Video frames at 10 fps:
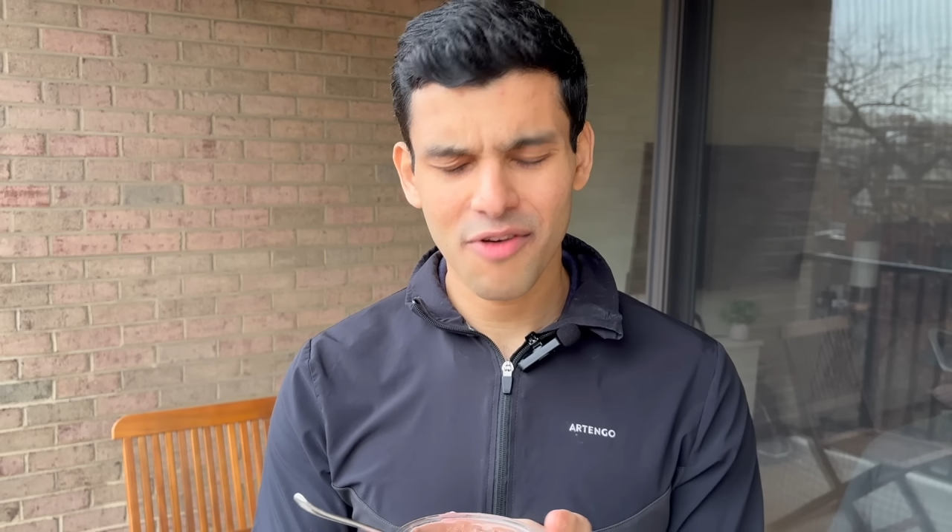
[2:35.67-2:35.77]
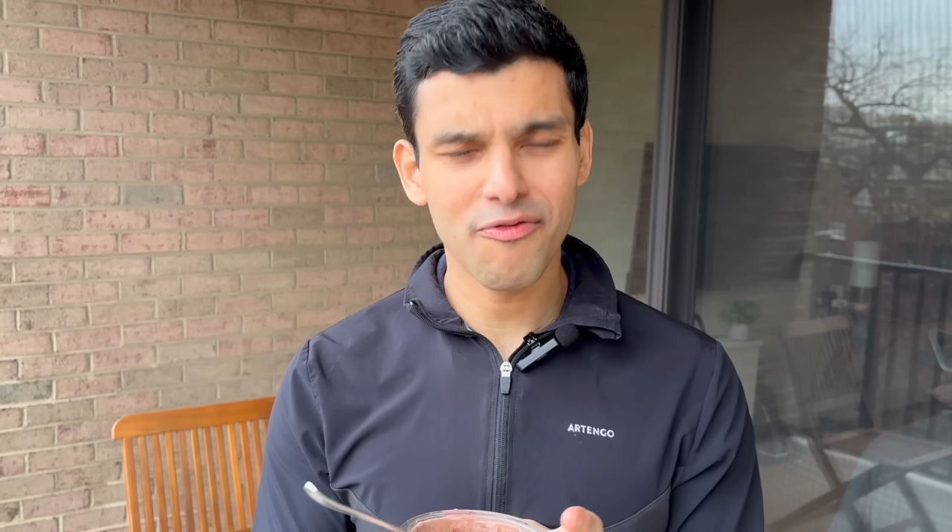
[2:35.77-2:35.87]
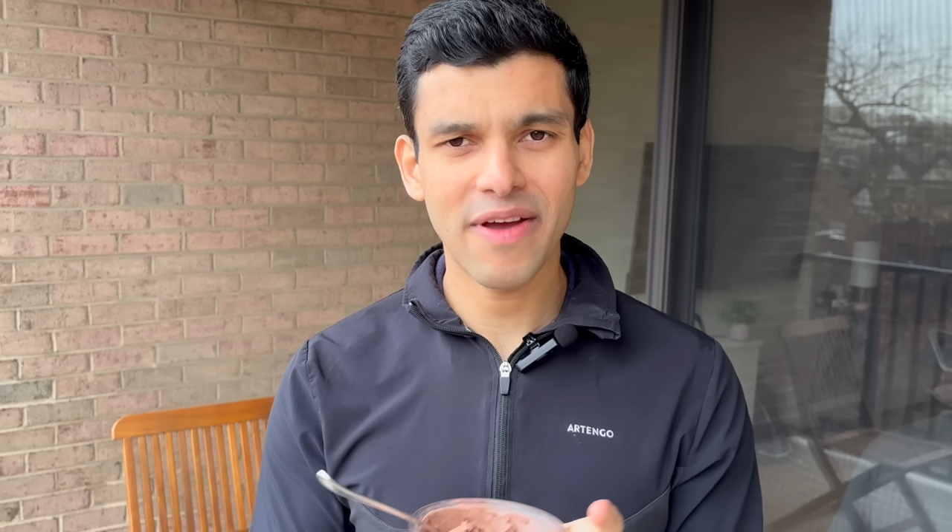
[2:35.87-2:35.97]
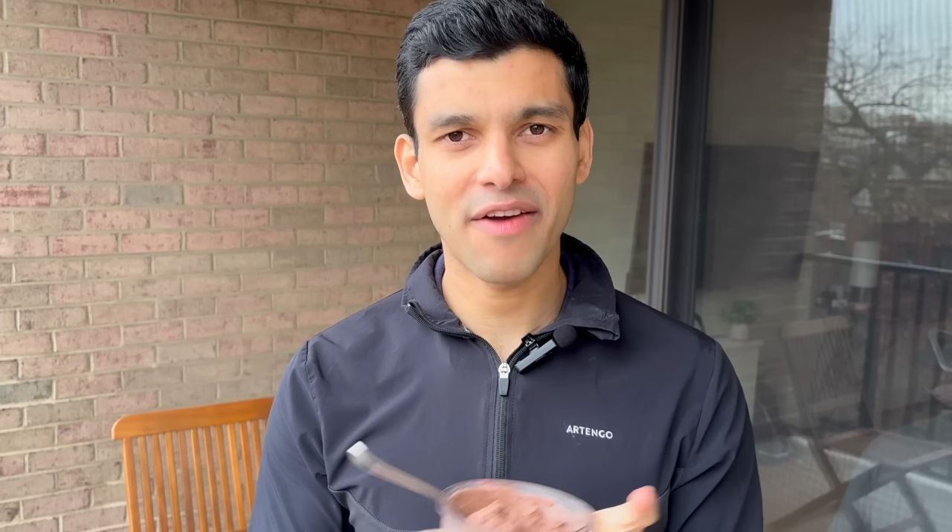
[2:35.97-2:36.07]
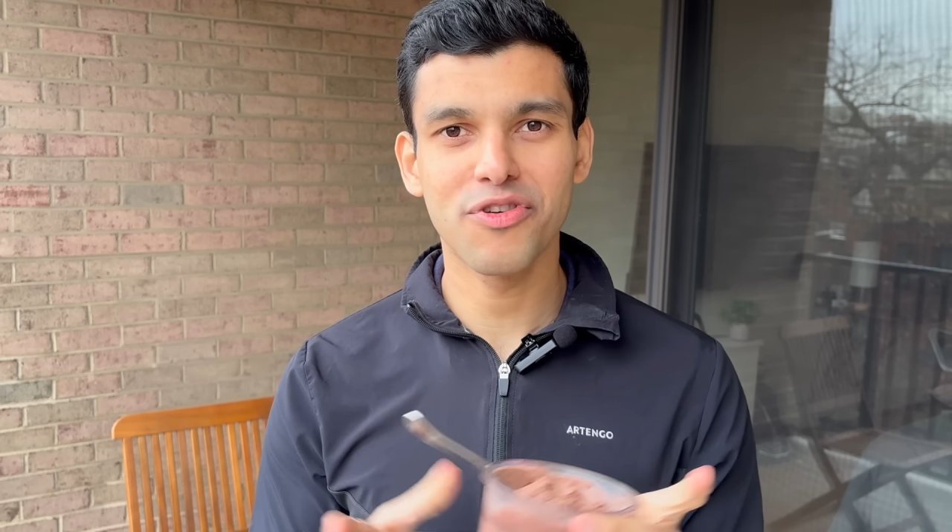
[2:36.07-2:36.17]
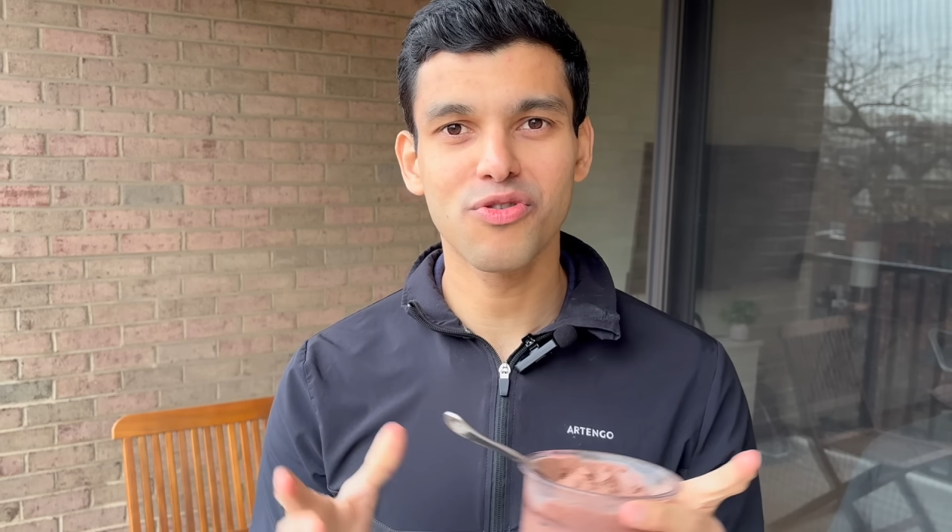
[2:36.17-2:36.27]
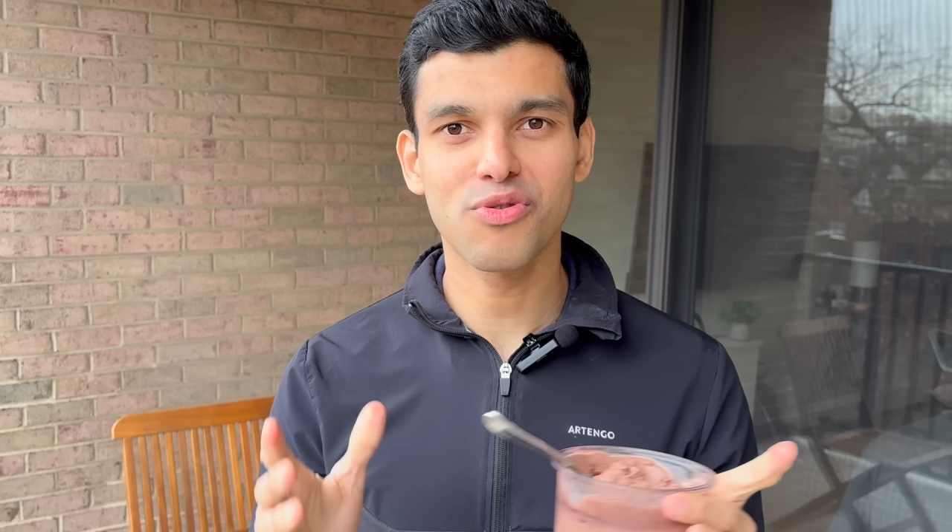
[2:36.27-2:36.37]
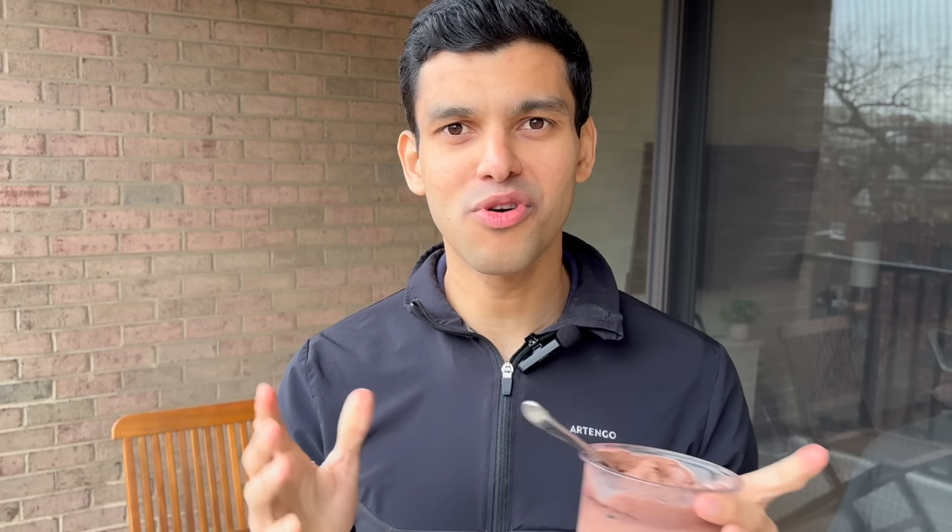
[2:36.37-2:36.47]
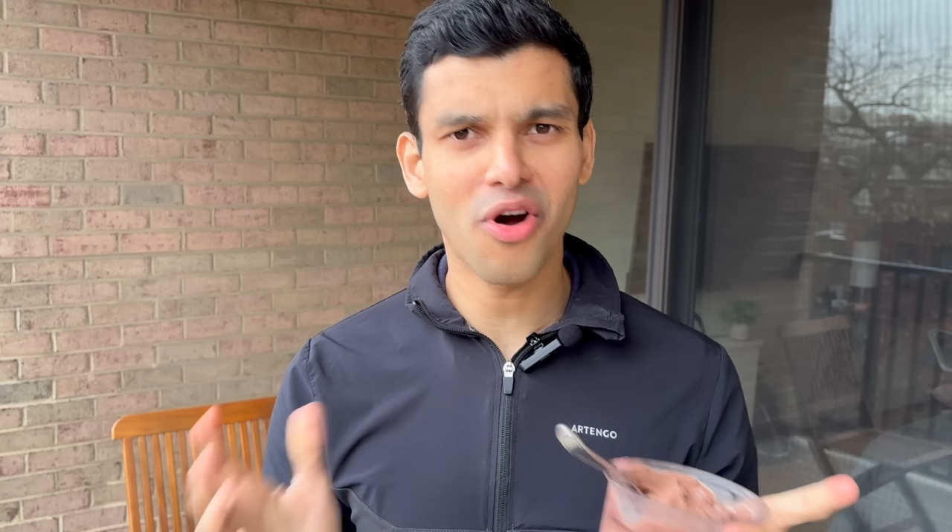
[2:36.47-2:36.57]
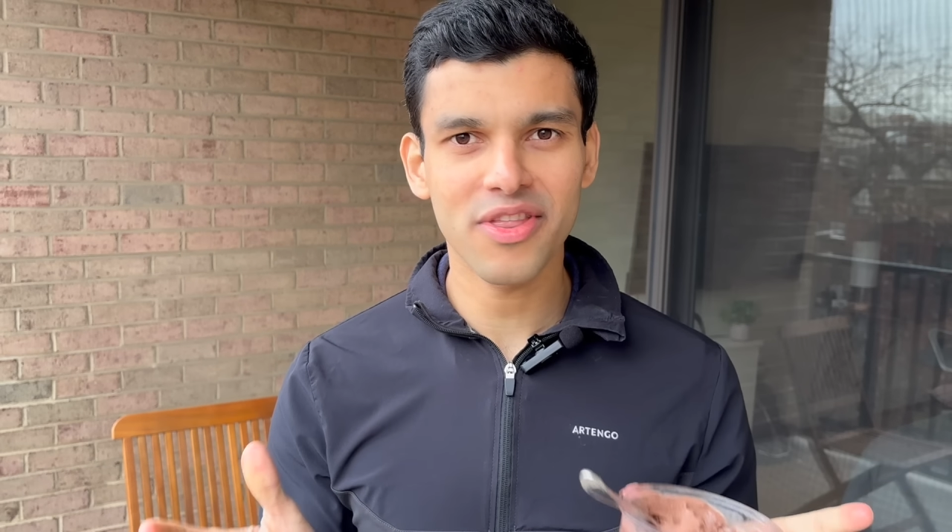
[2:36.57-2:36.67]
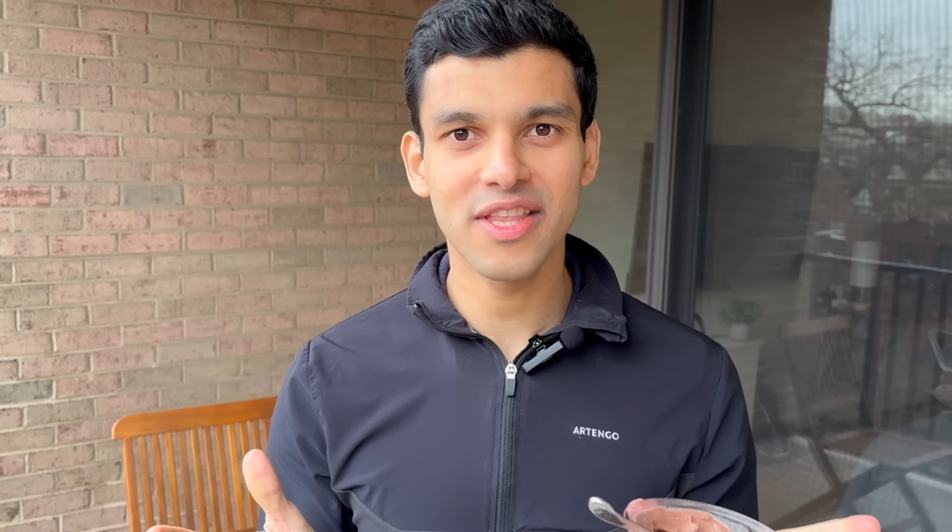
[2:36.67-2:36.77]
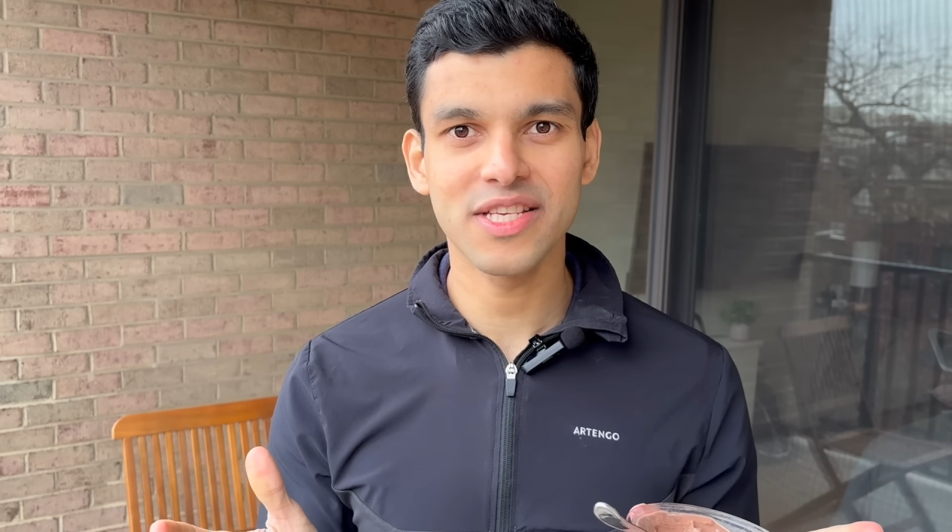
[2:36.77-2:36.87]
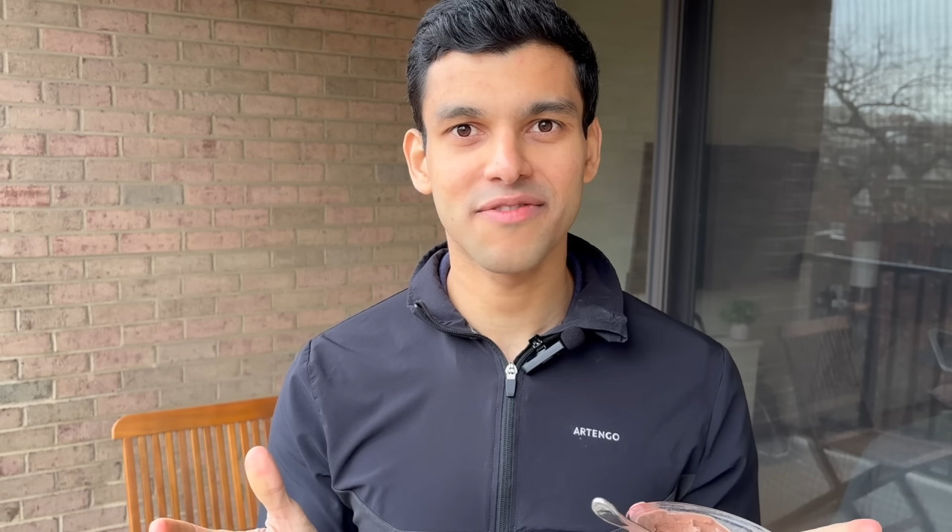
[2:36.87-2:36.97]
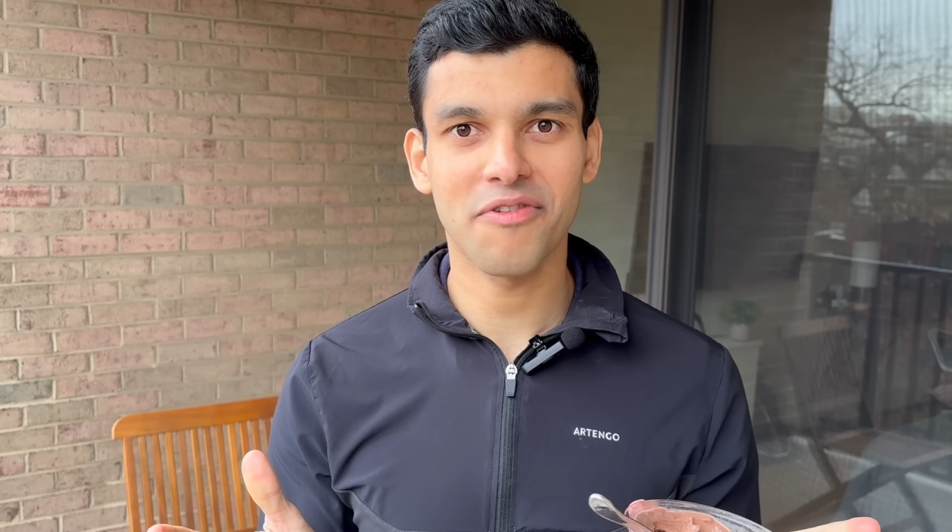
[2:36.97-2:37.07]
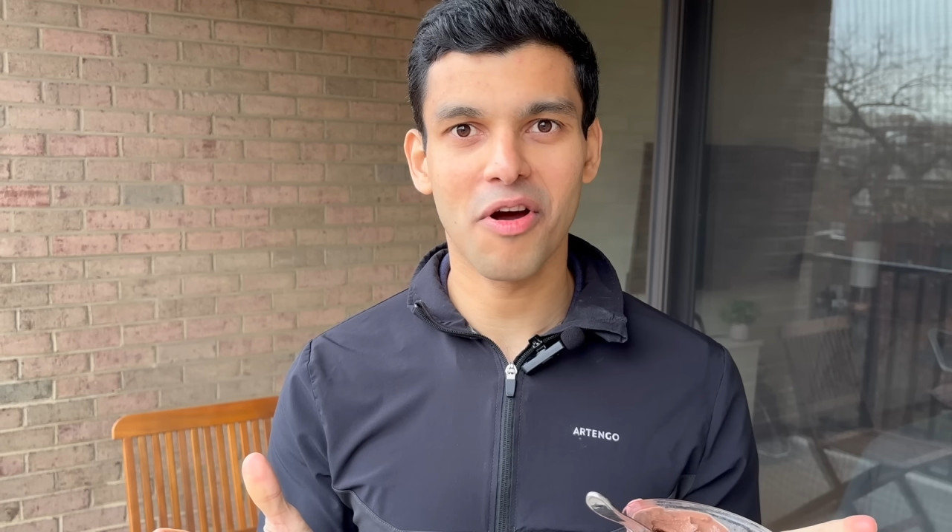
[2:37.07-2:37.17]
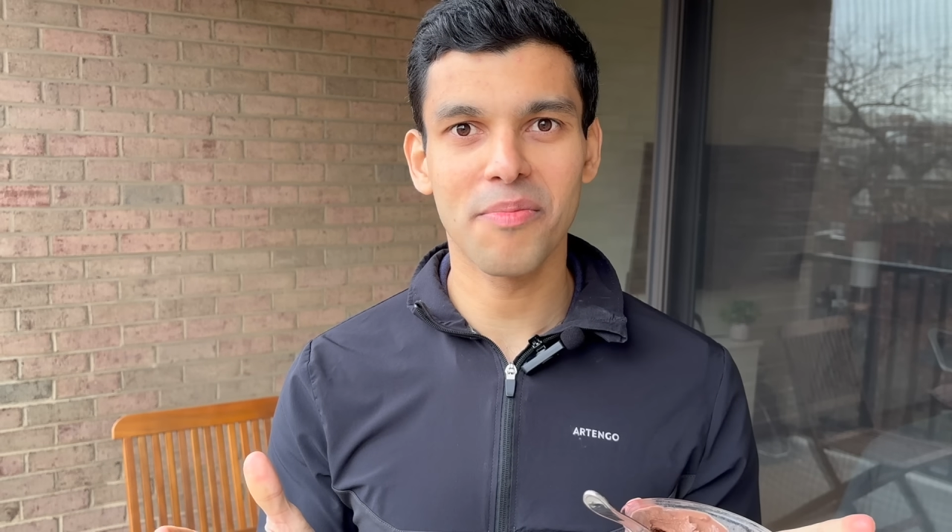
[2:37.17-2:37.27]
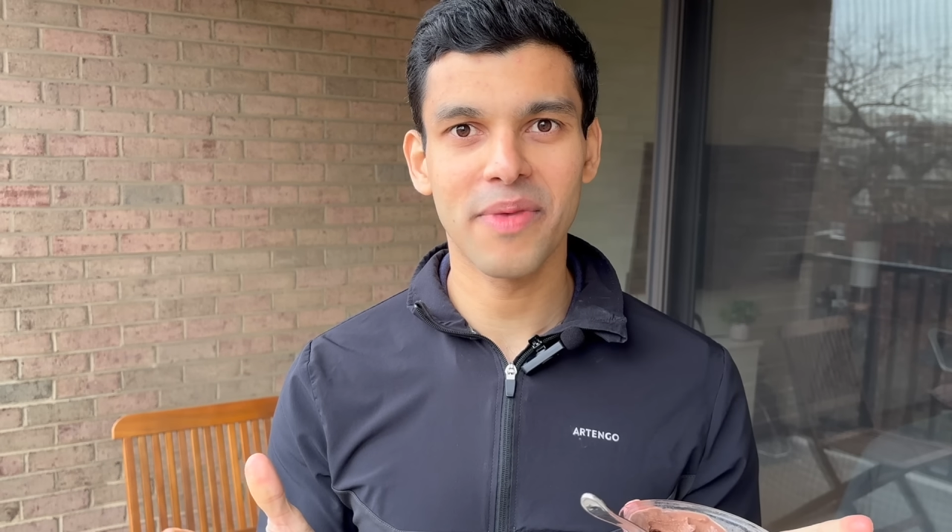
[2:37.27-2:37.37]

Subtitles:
"Where have you got this from?